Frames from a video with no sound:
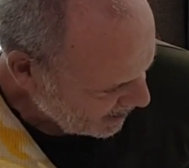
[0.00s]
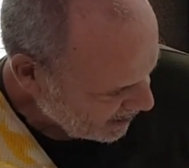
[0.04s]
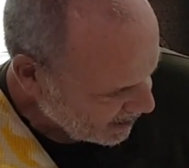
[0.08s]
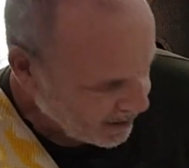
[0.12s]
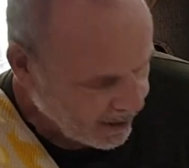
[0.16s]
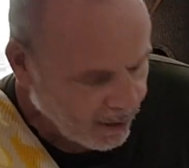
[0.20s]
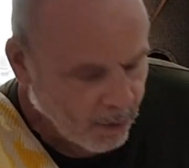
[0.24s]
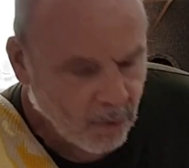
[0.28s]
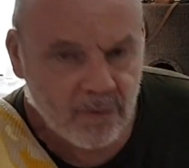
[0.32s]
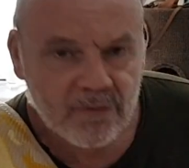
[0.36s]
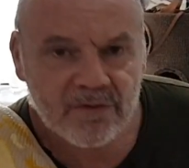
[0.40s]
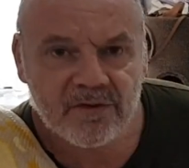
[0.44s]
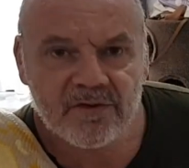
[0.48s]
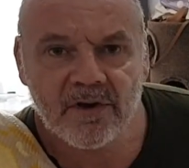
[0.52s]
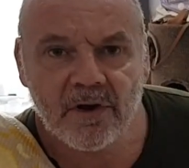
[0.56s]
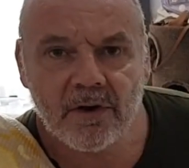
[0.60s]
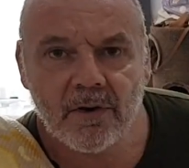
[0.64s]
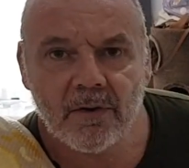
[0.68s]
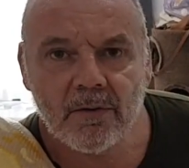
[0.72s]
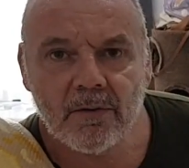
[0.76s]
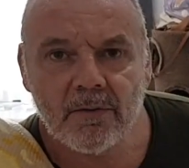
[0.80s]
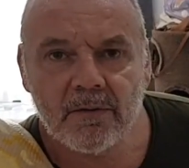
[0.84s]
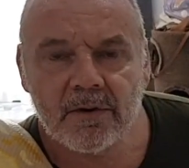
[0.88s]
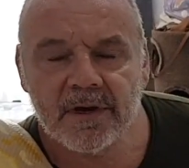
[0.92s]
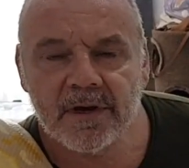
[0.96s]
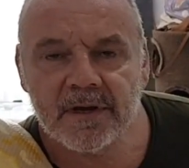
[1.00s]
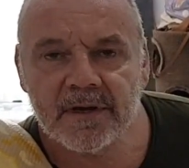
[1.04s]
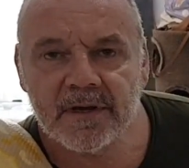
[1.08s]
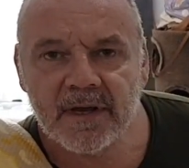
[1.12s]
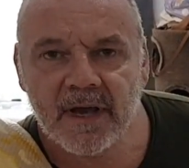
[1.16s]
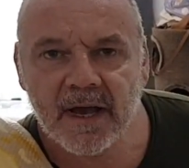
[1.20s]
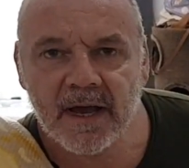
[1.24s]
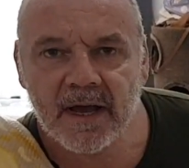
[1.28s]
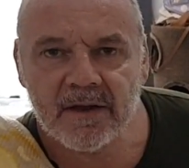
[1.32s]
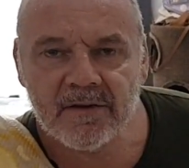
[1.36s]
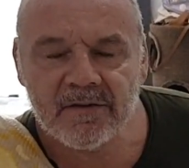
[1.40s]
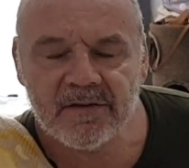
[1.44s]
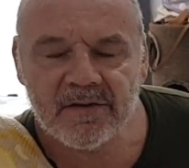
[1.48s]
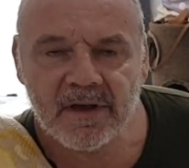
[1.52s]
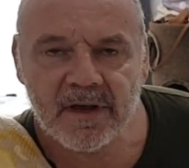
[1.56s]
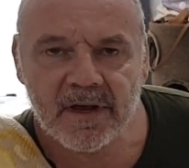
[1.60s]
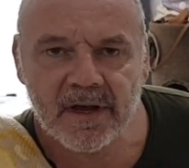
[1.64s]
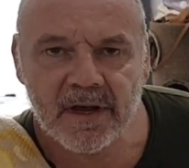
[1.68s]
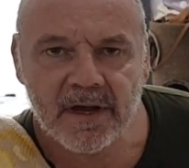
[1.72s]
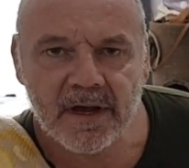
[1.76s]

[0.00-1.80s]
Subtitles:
I also can get